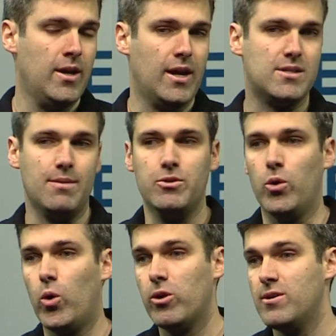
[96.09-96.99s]
except an
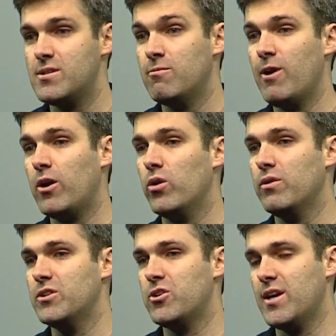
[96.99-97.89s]
order is a record
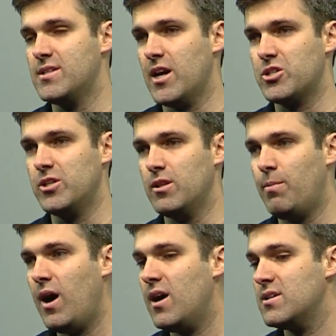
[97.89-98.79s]
of a transaction in the
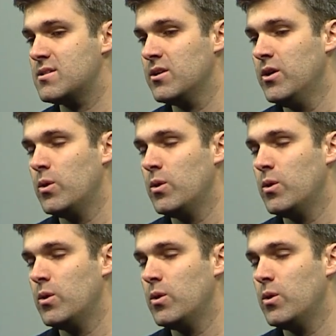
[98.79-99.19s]
past,